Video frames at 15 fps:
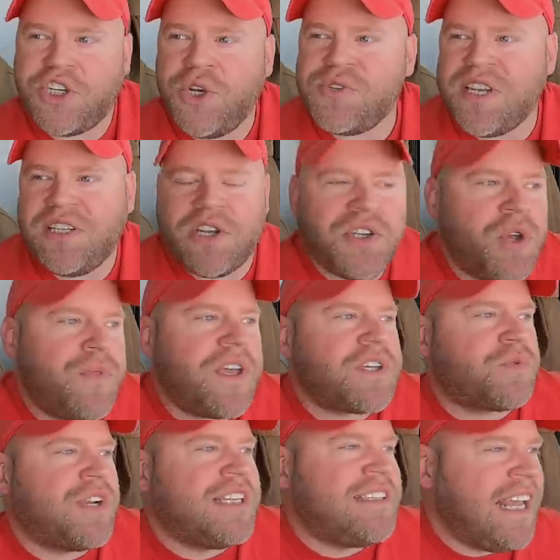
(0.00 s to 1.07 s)
choosing to do
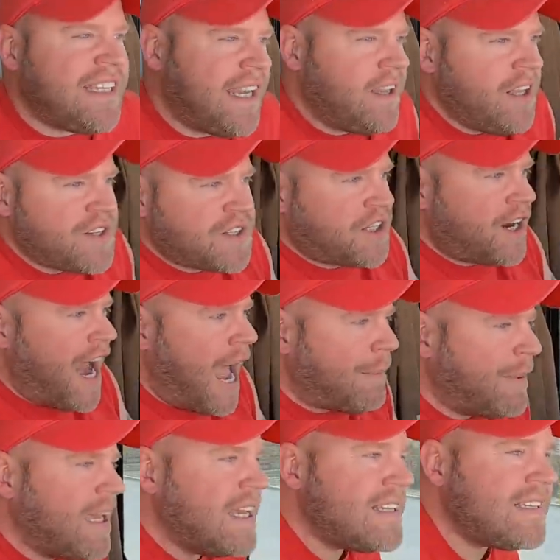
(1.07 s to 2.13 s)
this ridiculous
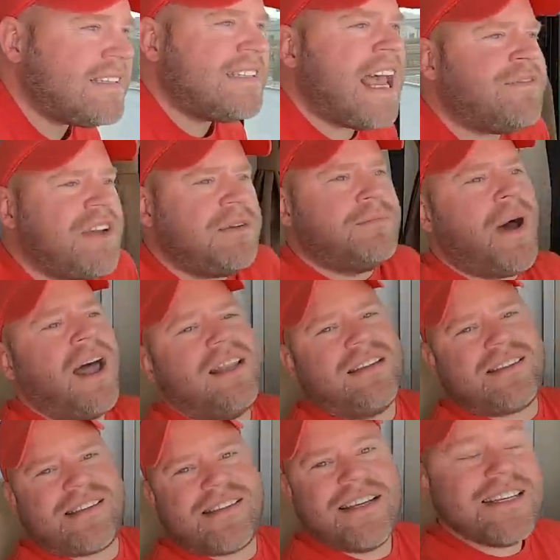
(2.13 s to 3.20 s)
crap, 7
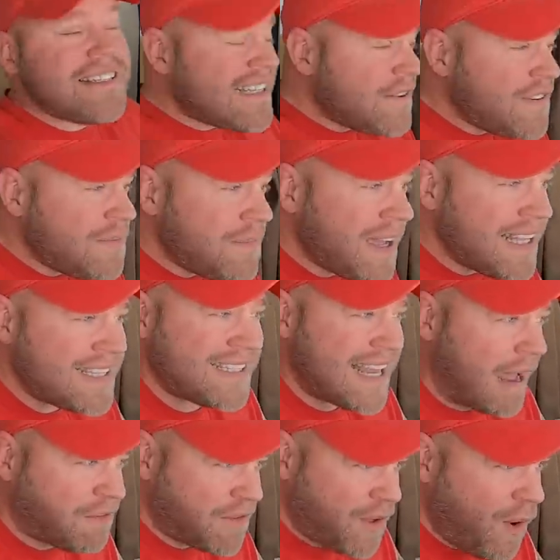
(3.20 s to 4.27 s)
months, 7 months
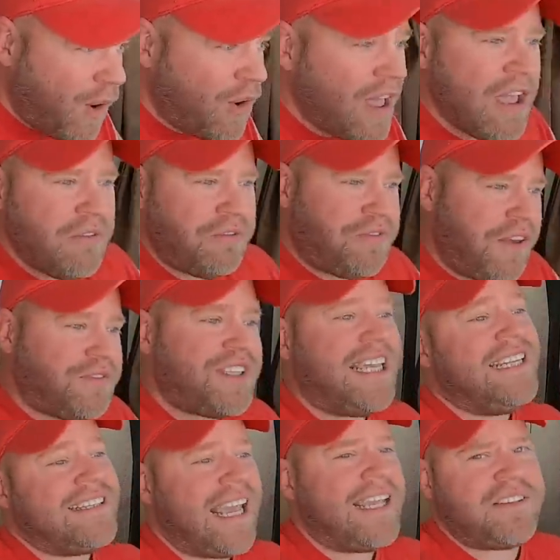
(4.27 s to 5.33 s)
after the whole
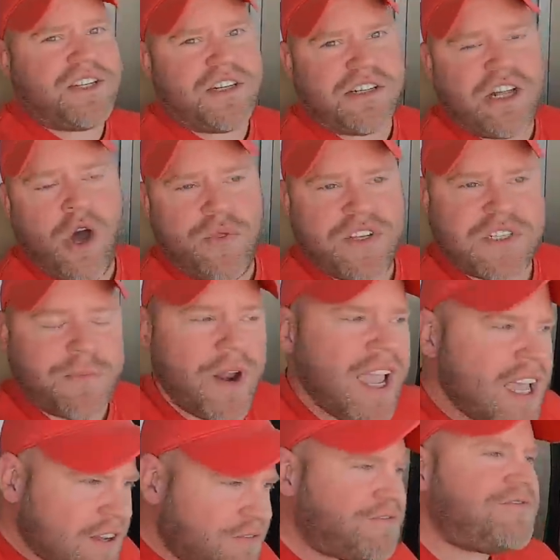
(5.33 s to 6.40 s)
15 days to slow the spread.
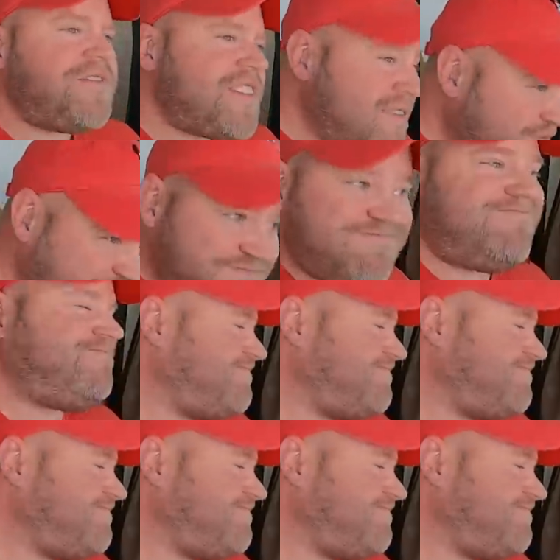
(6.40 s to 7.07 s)
This